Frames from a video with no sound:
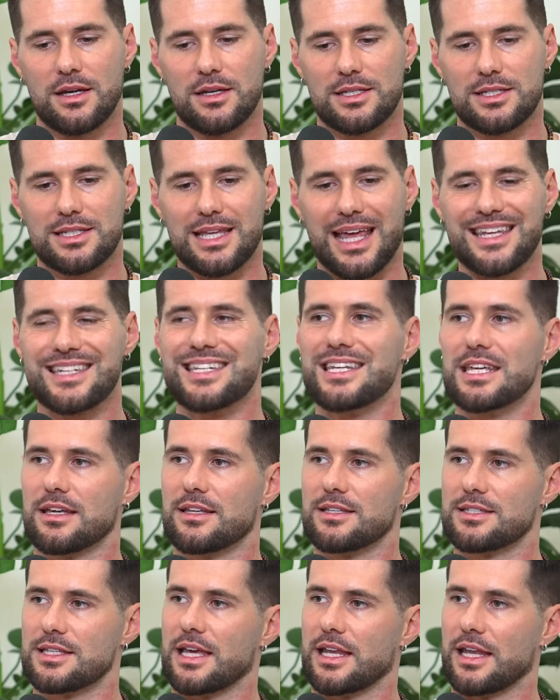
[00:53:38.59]

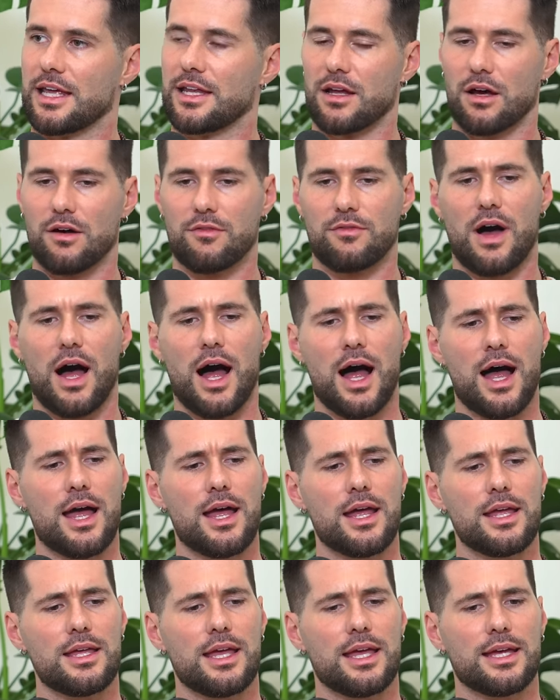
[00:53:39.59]
sentience in it of
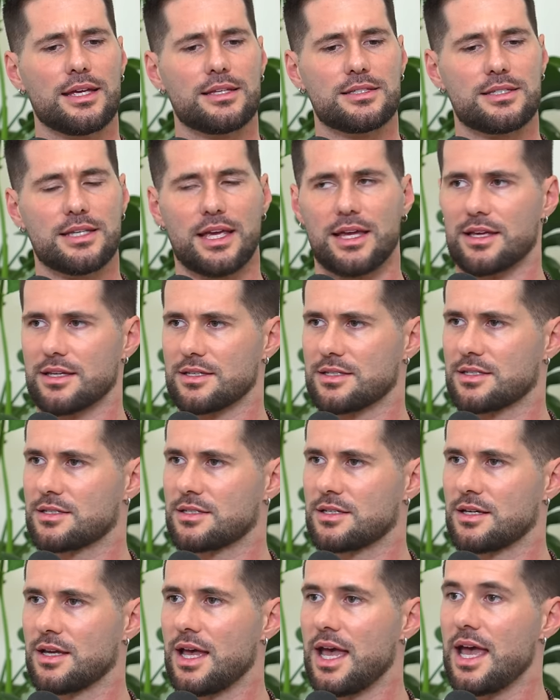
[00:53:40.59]
I
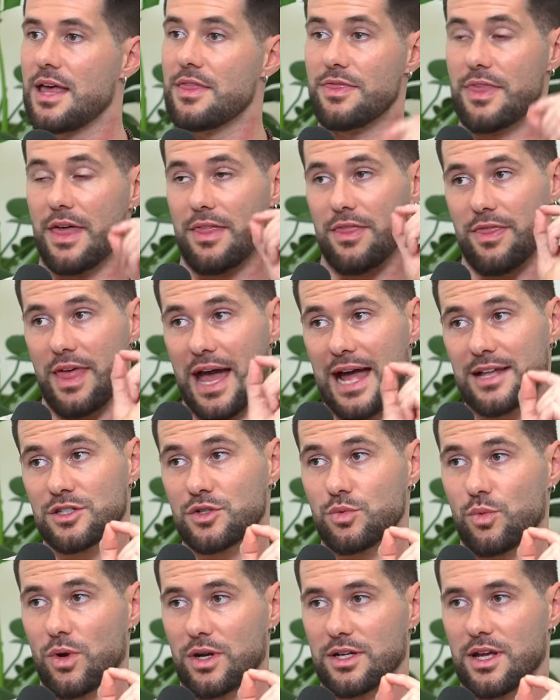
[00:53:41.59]
exist, and that
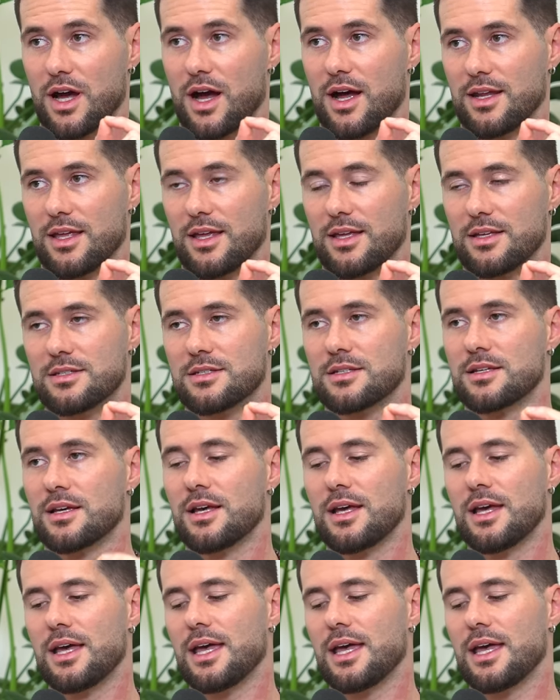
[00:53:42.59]
that's what God is.